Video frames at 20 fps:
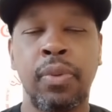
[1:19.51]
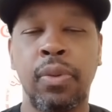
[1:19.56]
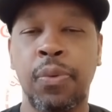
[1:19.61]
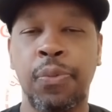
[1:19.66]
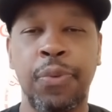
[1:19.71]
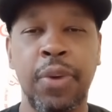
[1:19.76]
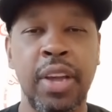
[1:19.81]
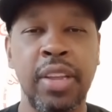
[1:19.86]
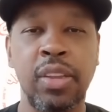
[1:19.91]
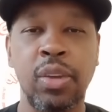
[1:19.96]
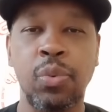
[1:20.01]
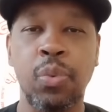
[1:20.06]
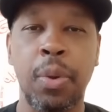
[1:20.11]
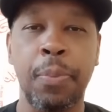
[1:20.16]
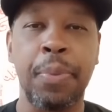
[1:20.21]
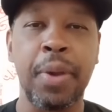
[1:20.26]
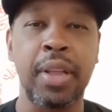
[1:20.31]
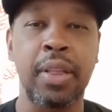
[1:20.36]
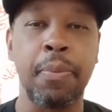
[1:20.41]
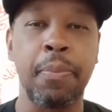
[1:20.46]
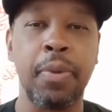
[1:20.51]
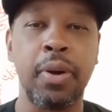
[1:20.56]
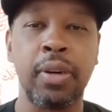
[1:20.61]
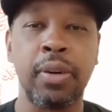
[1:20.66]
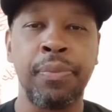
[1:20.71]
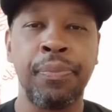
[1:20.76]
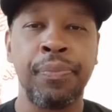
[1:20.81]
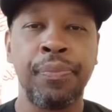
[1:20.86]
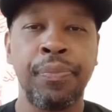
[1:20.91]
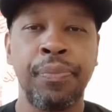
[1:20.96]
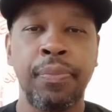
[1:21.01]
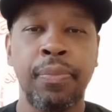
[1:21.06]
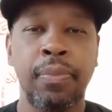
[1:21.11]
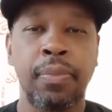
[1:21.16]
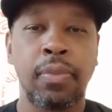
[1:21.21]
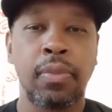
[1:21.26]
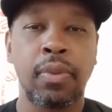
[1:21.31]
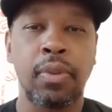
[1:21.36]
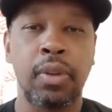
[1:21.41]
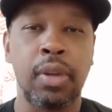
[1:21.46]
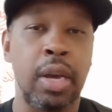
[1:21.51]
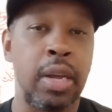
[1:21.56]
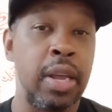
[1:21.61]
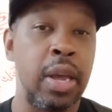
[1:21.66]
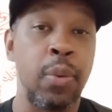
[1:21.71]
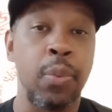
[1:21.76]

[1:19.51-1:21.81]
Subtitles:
The feds just went and picked him up. And